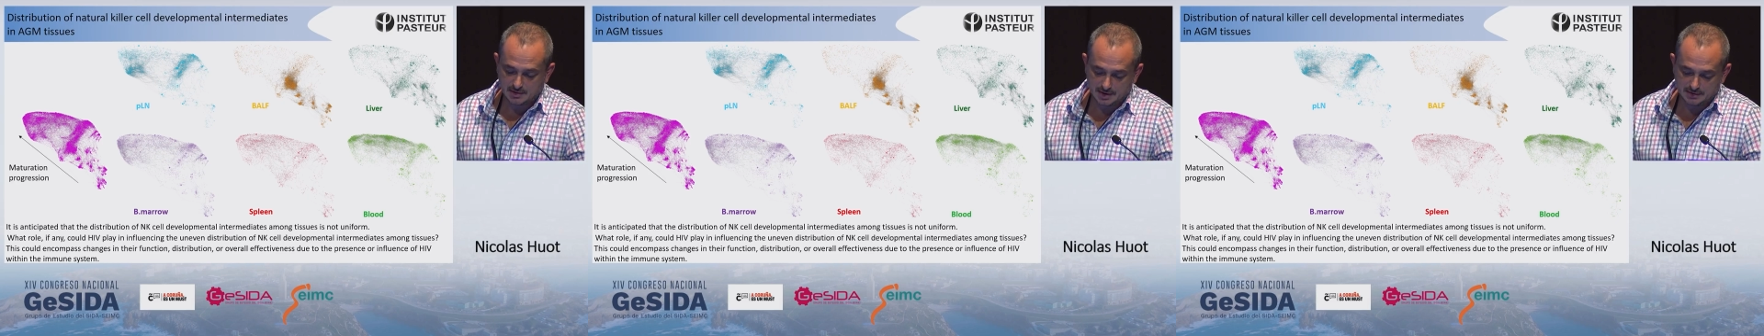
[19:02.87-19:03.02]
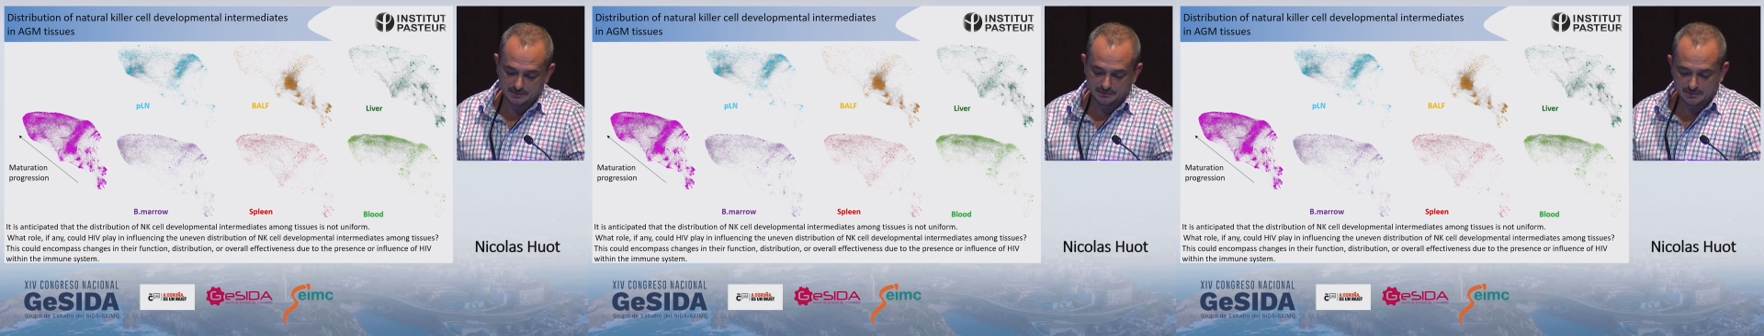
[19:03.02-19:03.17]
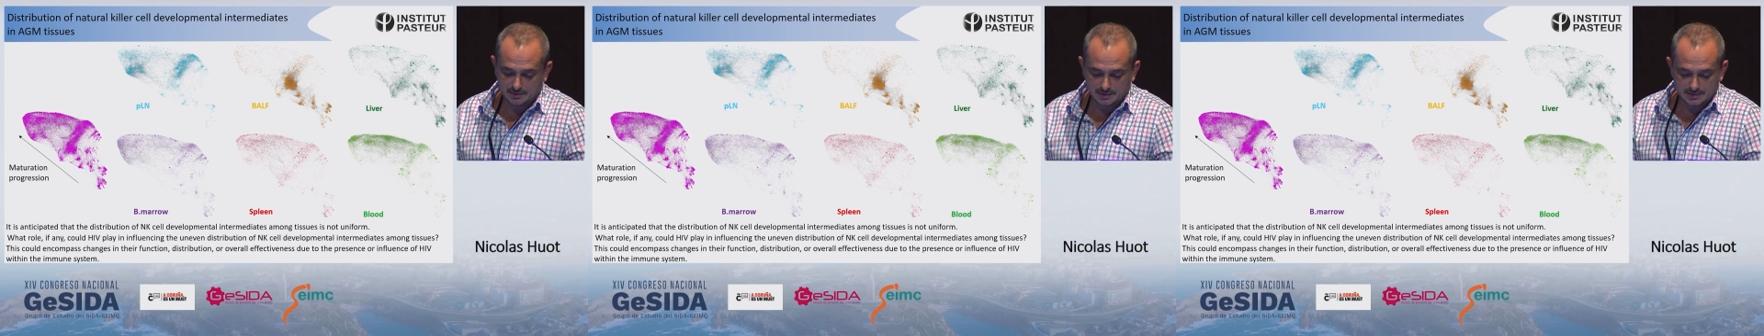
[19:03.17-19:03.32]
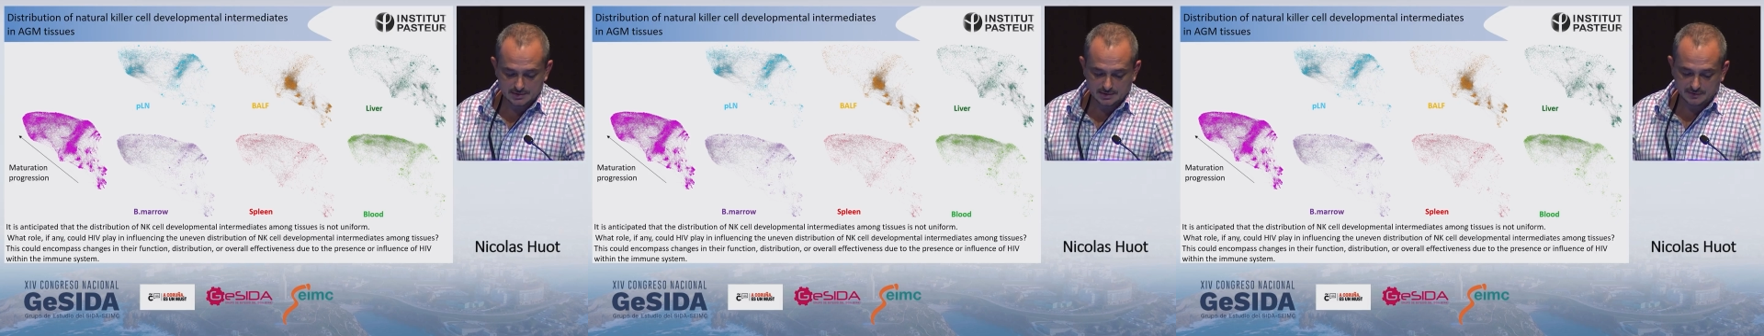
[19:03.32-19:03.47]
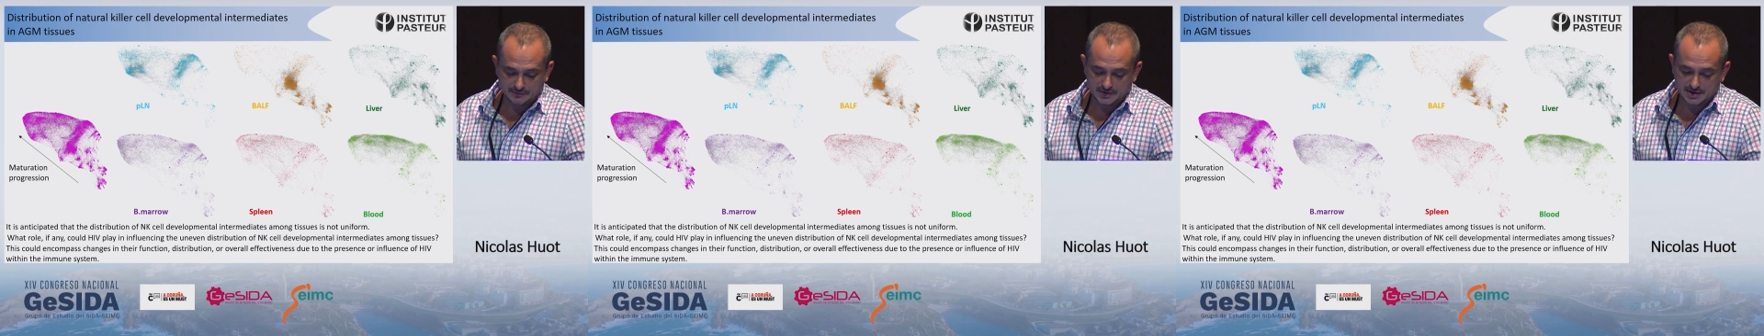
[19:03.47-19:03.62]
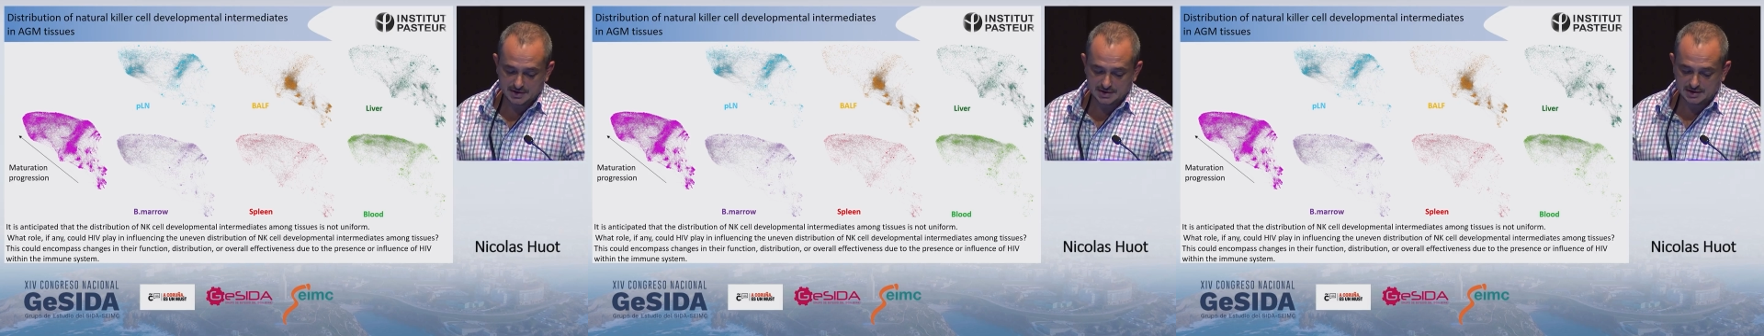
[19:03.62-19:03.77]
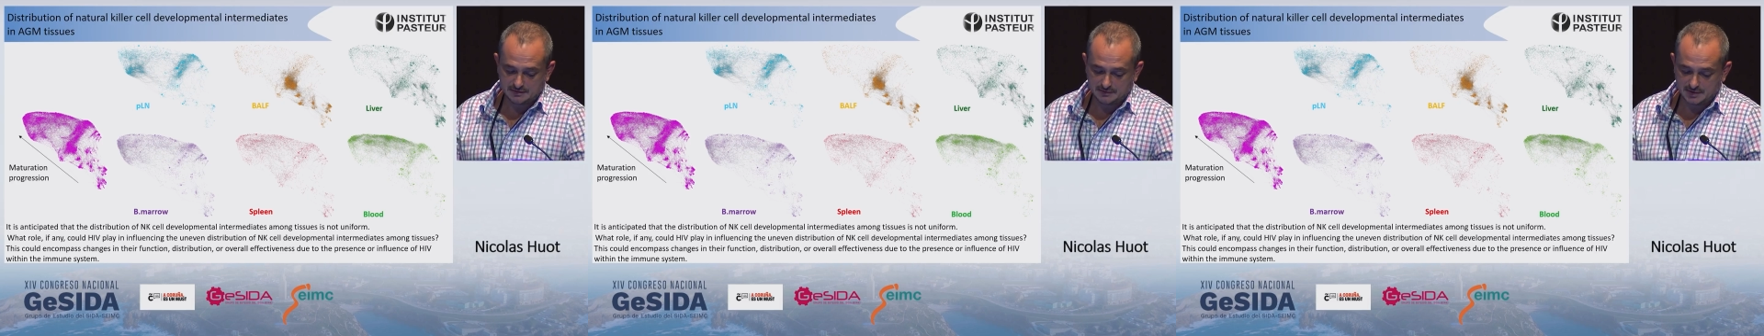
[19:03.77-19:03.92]
influence of
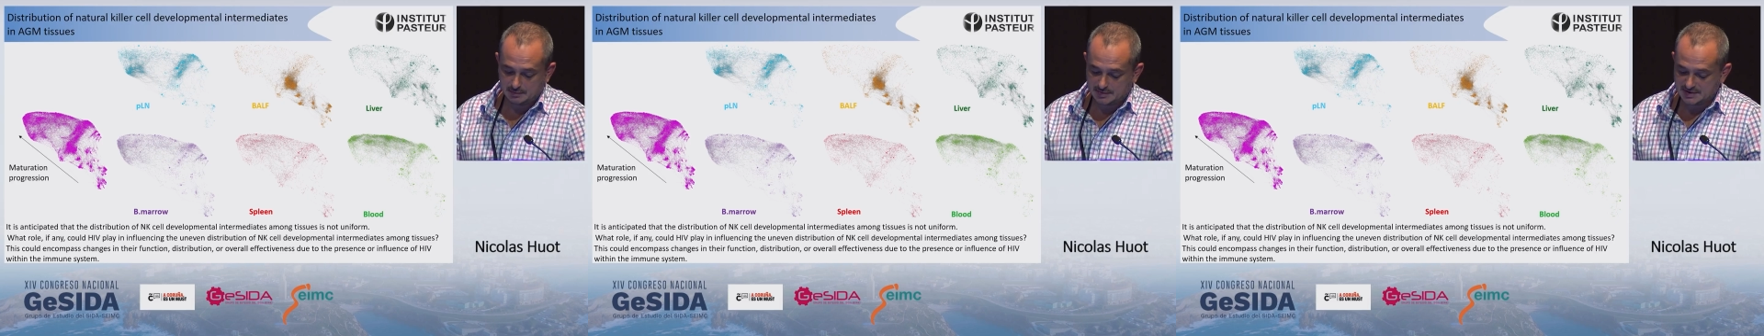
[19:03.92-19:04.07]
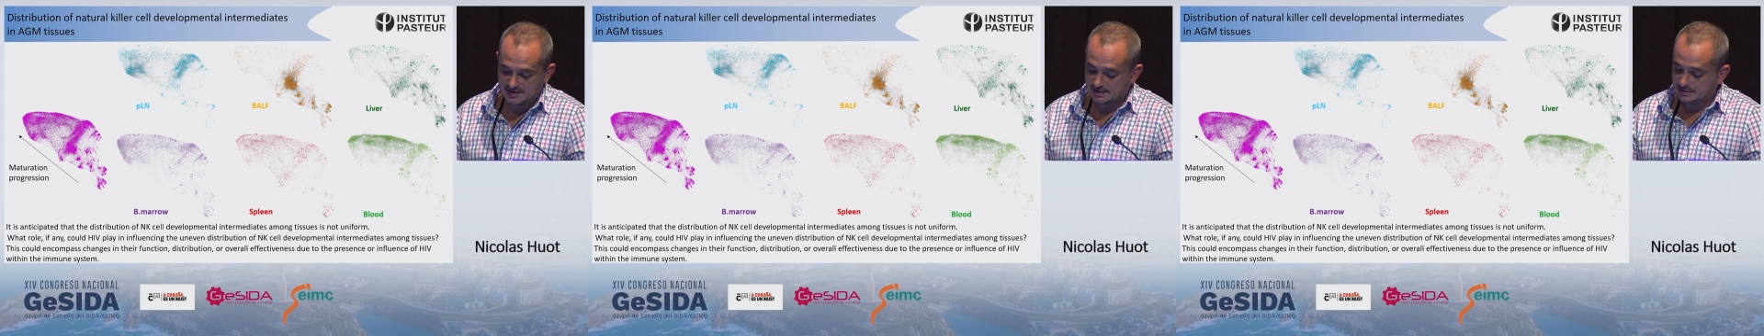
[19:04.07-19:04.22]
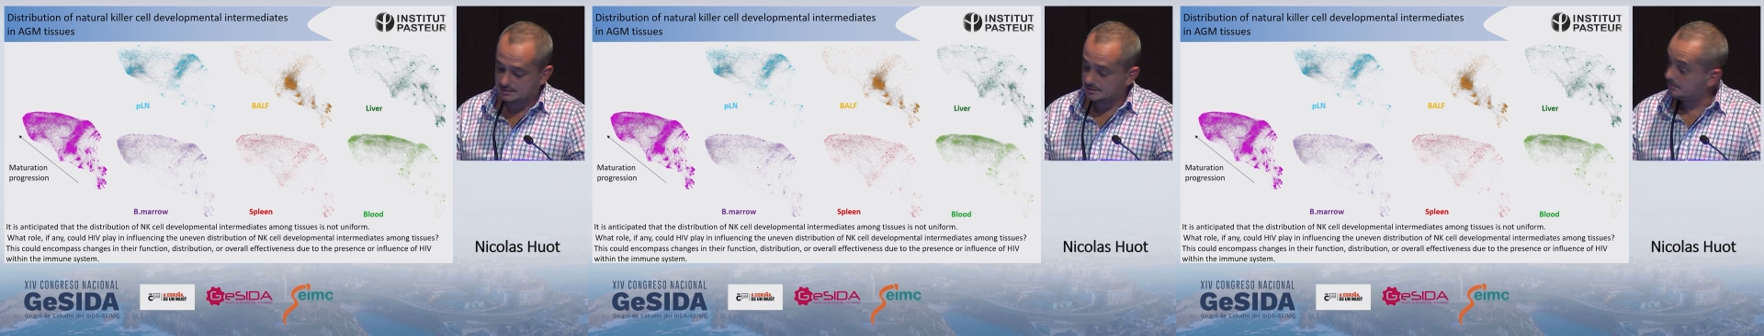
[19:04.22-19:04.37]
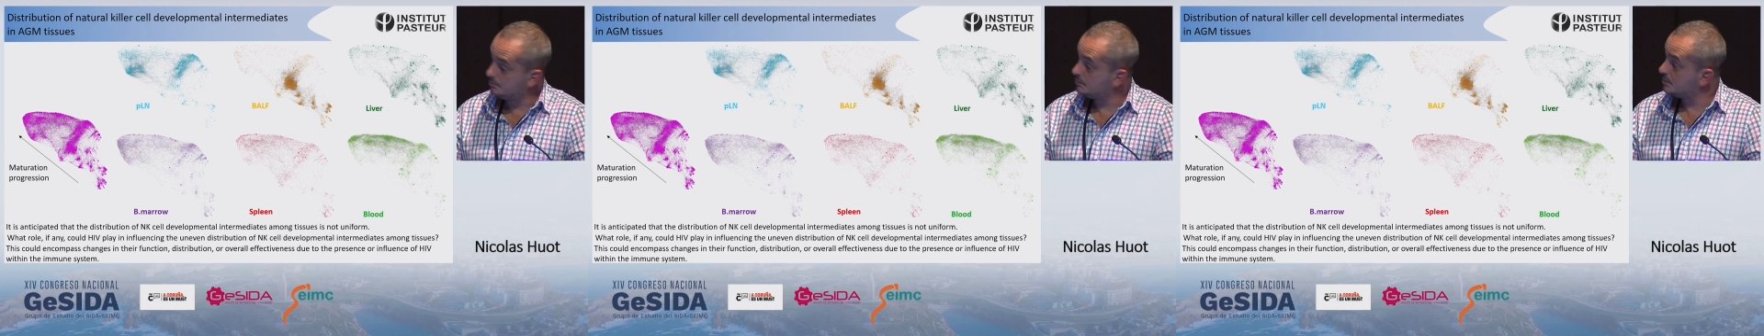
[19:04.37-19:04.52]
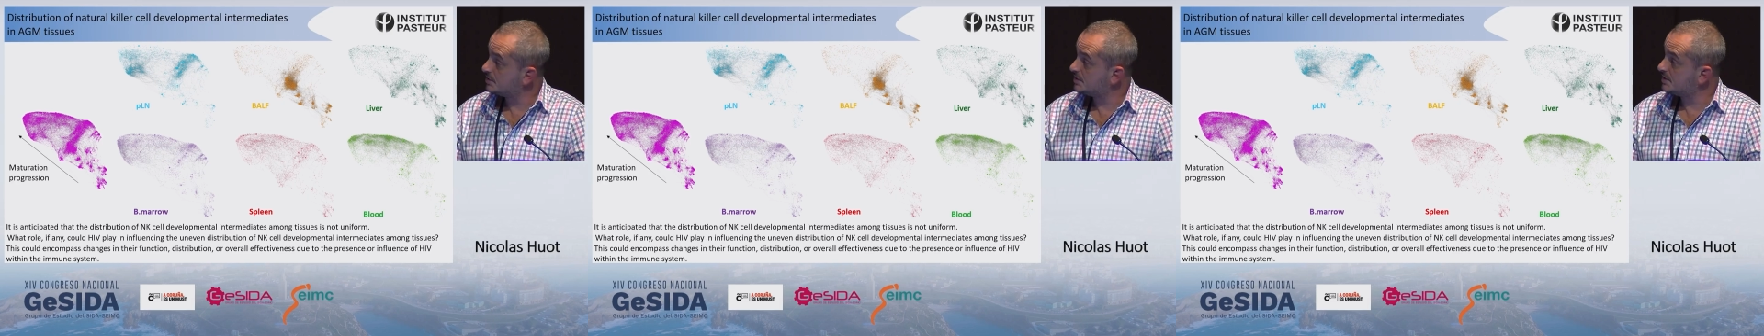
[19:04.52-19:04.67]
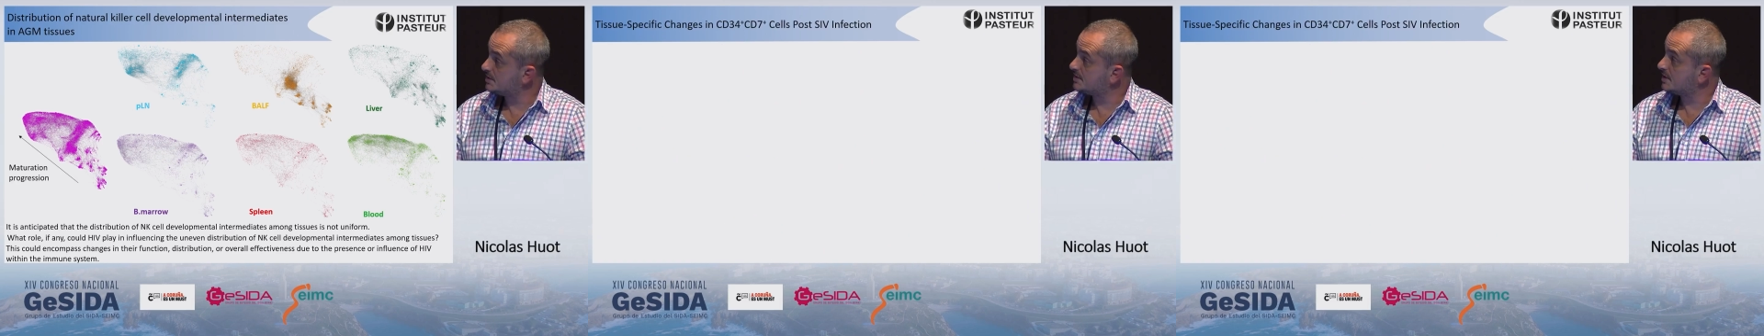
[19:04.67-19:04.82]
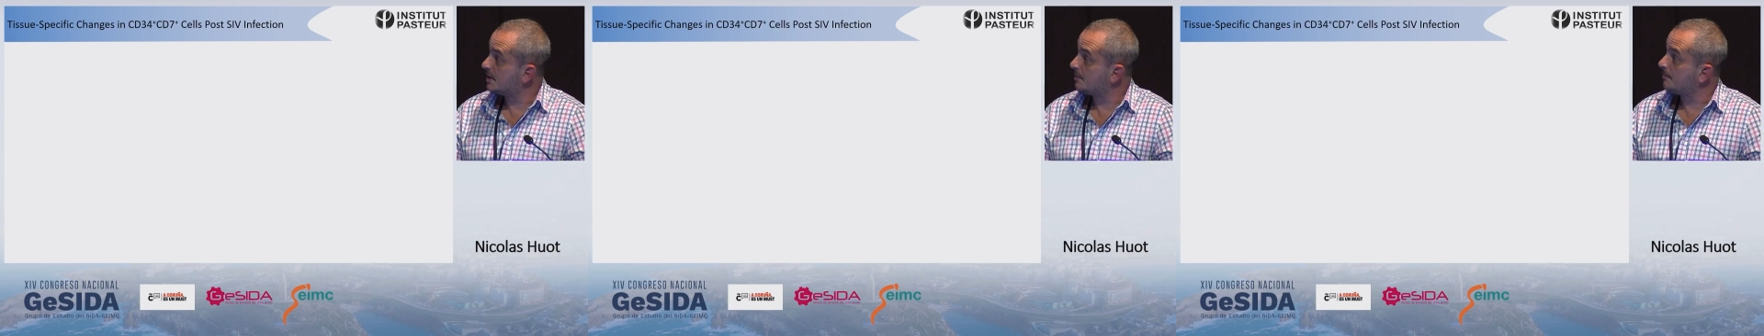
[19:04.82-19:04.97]
HIV within the immune
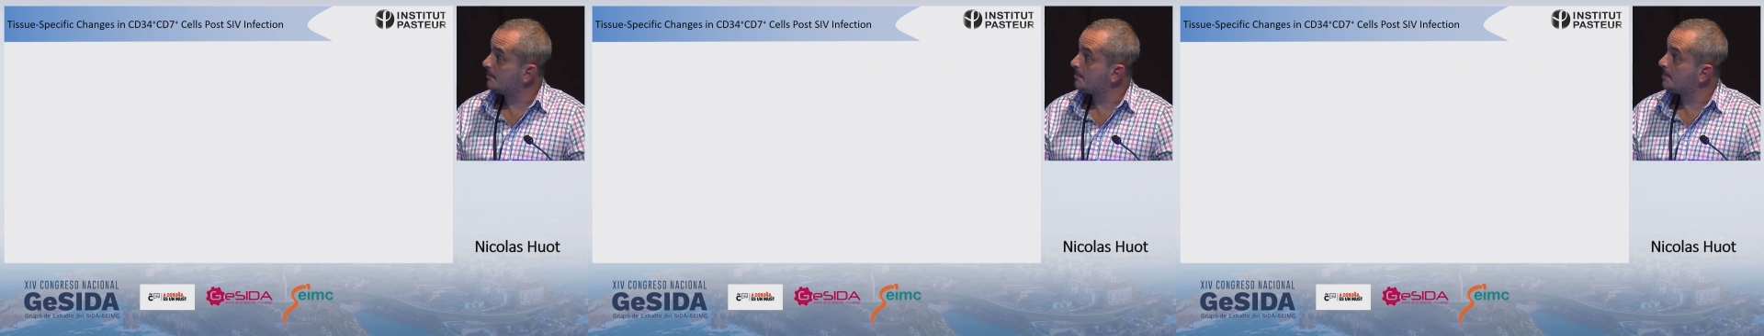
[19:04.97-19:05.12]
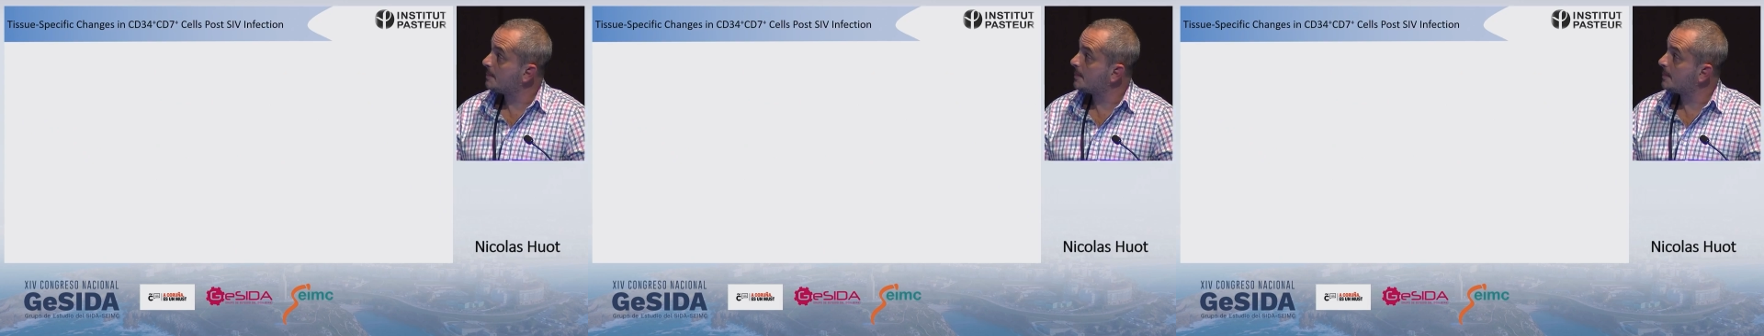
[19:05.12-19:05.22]
system.